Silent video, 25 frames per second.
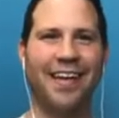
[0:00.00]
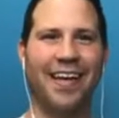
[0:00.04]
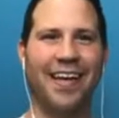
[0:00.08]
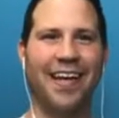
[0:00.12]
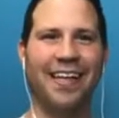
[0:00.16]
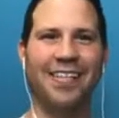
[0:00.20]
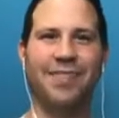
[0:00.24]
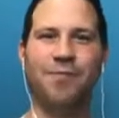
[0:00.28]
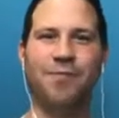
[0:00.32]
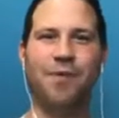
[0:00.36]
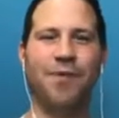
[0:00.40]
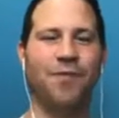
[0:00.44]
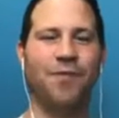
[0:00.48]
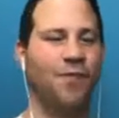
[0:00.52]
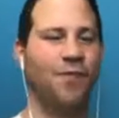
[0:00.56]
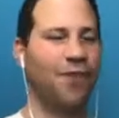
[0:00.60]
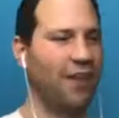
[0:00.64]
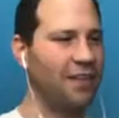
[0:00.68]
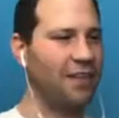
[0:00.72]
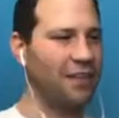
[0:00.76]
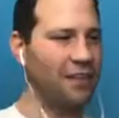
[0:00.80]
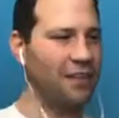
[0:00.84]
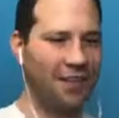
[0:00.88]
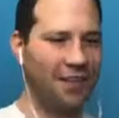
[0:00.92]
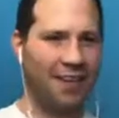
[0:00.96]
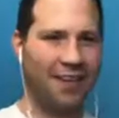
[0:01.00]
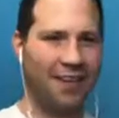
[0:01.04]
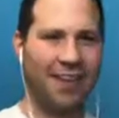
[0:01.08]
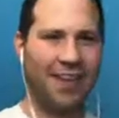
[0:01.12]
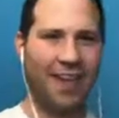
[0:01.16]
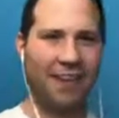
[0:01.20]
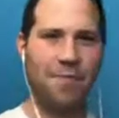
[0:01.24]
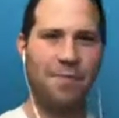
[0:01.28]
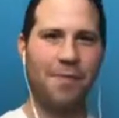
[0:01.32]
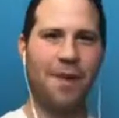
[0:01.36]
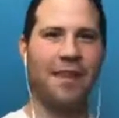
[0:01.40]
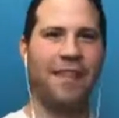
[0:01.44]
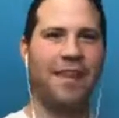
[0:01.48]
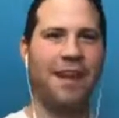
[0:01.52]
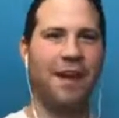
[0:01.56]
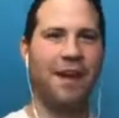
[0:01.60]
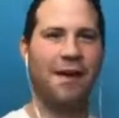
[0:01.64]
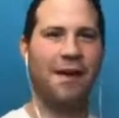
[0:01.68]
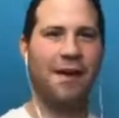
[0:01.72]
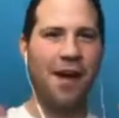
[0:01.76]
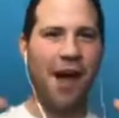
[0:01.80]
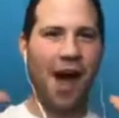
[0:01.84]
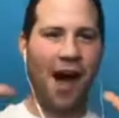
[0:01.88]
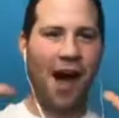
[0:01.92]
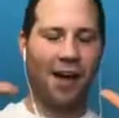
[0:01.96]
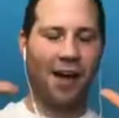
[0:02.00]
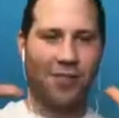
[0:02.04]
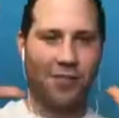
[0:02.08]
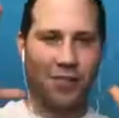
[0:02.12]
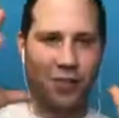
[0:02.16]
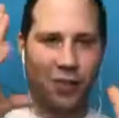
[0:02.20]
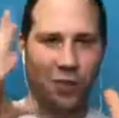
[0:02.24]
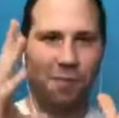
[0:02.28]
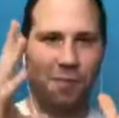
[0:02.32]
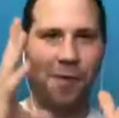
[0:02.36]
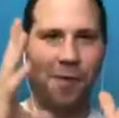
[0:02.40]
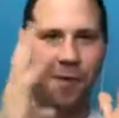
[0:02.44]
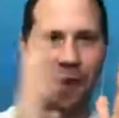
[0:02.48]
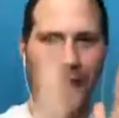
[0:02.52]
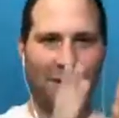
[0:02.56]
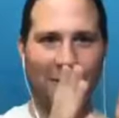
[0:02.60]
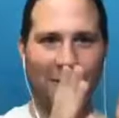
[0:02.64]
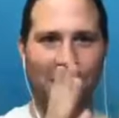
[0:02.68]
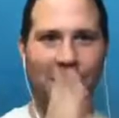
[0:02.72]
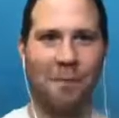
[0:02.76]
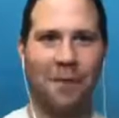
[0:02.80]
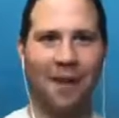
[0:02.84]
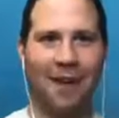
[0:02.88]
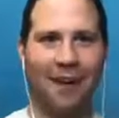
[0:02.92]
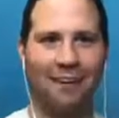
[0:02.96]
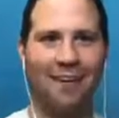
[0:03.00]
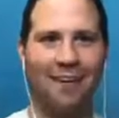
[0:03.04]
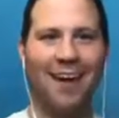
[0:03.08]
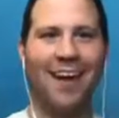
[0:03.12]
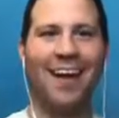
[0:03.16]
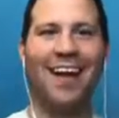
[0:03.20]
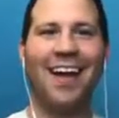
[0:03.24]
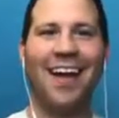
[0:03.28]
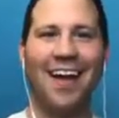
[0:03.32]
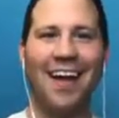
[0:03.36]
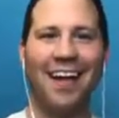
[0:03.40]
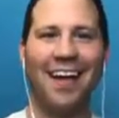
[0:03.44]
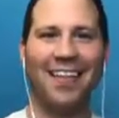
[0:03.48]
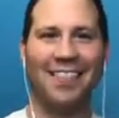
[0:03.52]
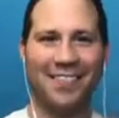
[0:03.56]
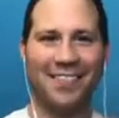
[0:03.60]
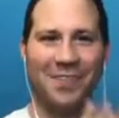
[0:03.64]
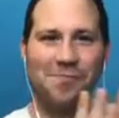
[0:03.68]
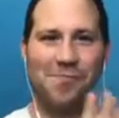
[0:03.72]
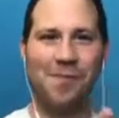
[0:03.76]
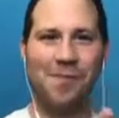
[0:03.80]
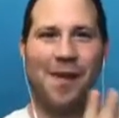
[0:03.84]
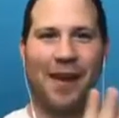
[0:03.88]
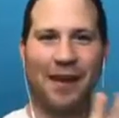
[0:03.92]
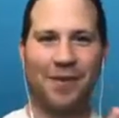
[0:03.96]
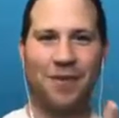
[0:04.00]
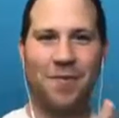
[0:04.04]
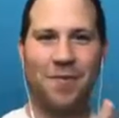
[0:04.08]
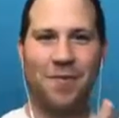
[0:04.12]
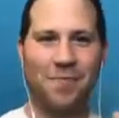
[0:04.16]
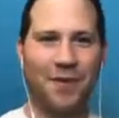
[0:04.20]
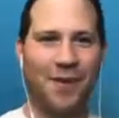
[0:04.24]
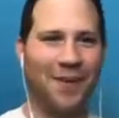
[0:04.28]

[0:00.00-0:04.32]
It's beautiful. Nothing better than a super micro beer, a super micro brew.